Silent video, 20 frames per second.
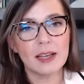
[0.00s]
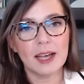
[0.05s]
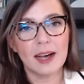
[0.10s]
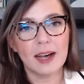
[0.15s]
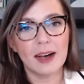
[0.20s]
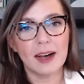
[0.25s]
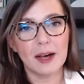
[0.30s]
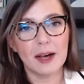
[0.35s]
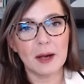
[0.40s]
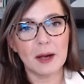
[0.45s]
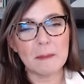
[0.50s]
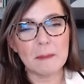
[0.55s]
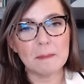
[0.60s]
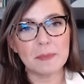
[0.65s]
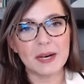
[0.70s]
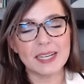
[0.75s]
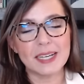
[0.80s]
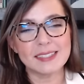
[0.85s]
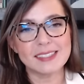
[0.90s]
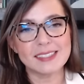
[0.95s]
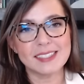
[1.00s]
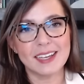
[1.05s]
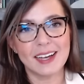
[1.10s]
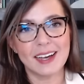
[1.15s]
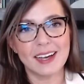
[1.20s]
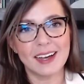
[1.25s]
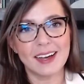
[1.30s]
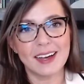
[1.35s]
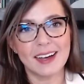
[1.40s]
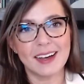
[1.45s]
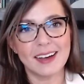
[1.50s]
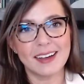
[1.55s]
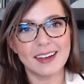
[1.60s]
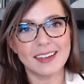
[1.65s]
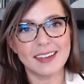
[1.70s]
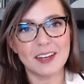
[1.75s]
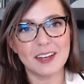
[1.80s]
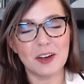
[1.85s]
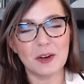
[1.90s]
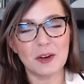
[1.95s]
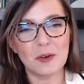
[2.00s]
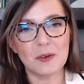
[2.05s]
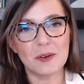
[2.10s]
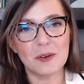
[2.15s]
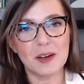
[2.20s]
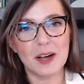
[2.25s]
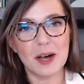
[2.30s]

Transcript: Uh, but uh, you know,